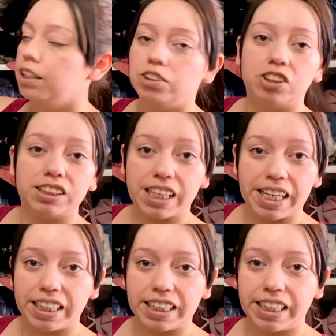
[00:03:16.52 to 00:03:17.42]
just
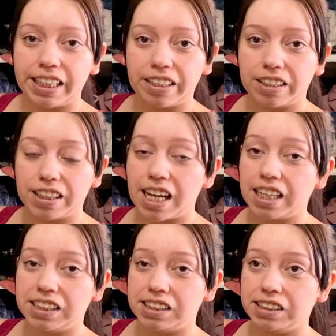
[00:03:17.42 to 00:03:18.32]
hanging here,
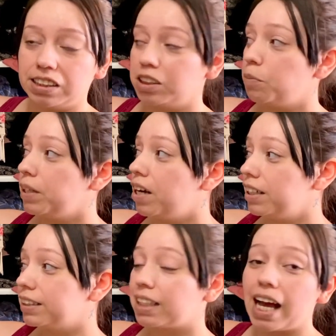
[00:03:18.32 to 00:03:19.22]
and to be
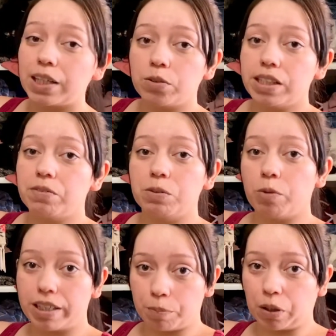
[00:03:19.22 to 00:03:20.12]
honest, I don't even
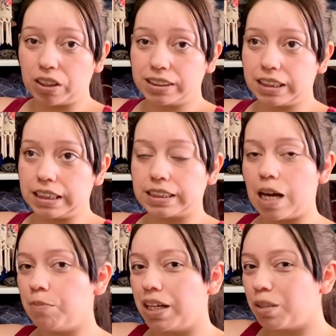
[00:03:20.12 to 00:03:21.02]
wear purses.
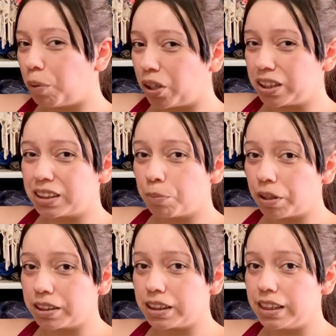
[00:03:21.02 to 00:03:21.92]
I'm not a purse
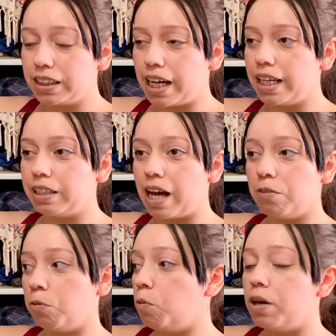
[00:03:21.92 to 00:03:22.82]
person. I have
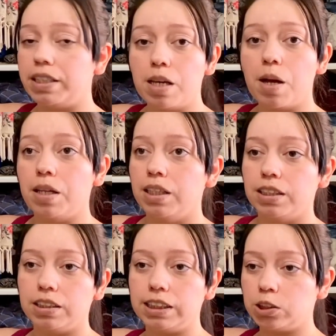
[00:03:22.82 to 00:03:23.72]
one
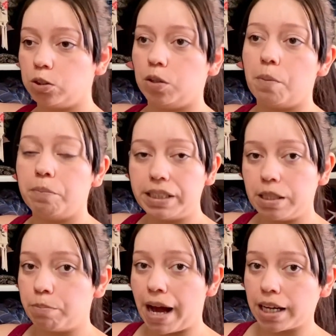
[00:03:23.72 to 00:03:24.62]
little mini
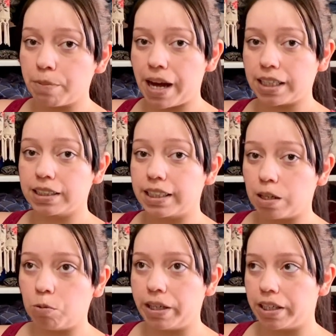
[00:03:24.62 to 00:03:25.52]
backpack that I
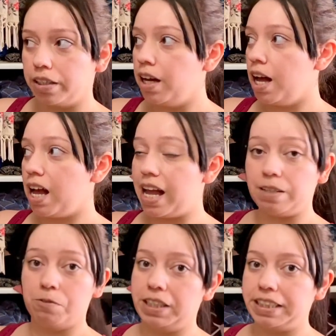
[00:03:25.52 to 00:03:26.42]
wear
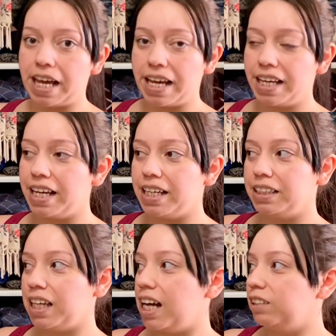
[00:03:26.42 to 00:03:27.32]
every day, and